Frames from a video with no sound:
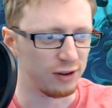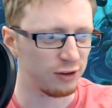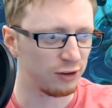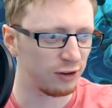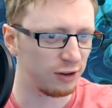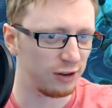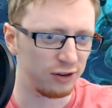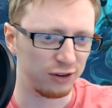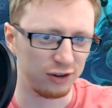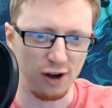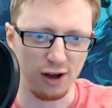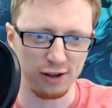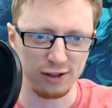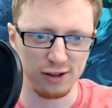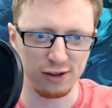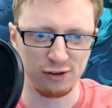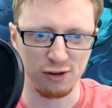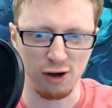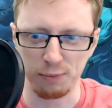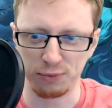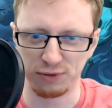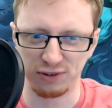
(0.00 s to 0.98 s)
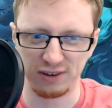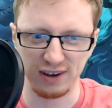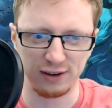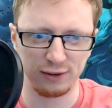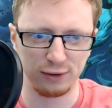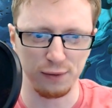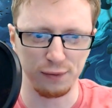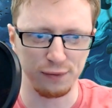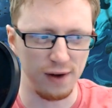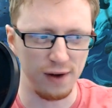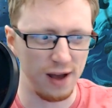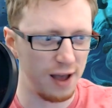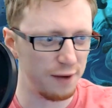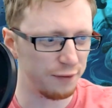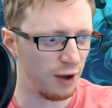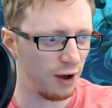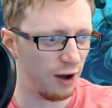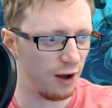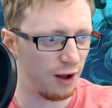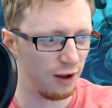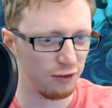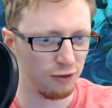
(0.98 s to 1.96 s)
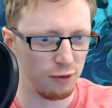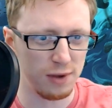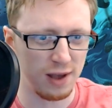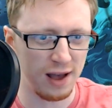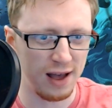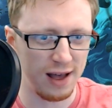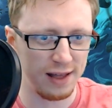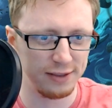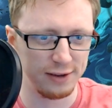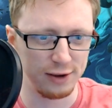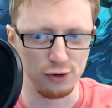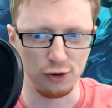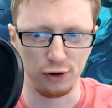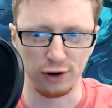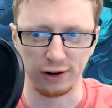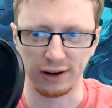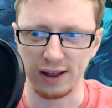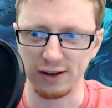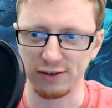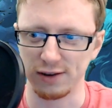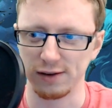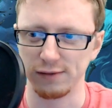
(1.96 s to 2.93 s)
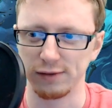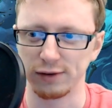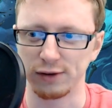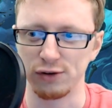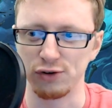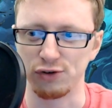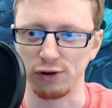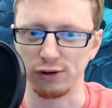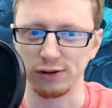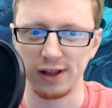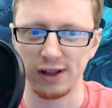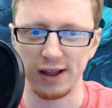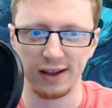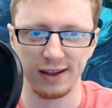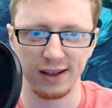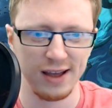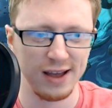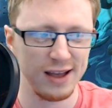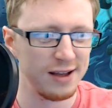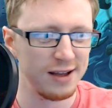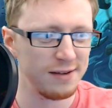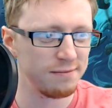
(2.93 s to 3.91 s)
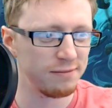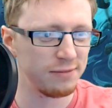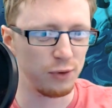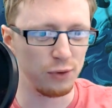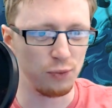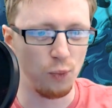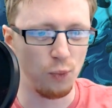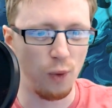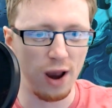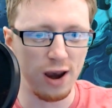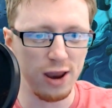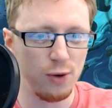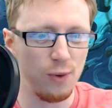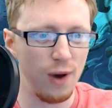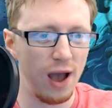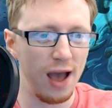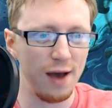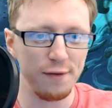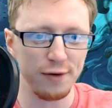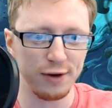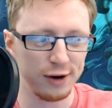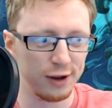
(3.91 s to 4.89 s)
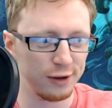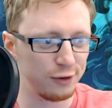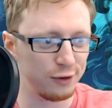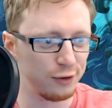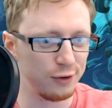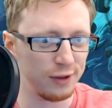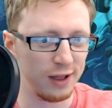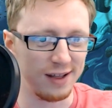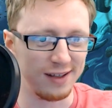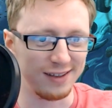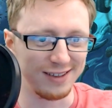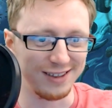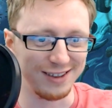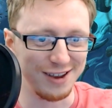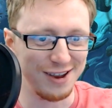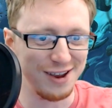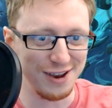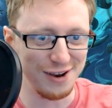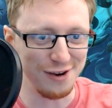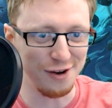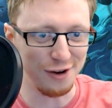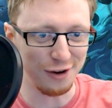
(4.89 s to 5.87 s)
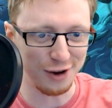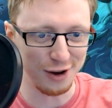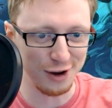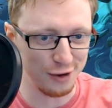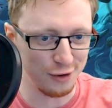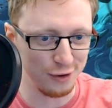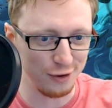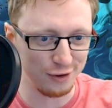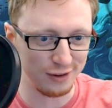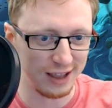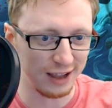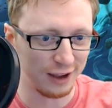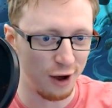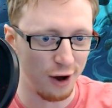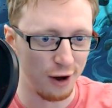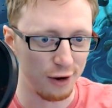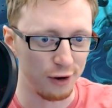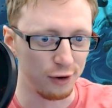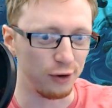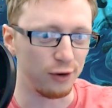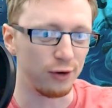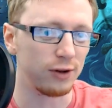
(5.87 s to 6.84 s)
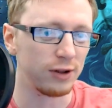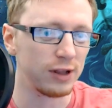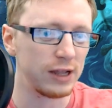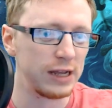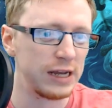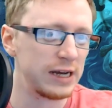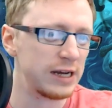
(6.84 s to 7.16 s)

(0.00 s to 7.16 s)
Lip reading: discard the top 6 or 5 cards from your hand, and you're against another control deck, when are you ever going to do that? You're not going to use that card at all.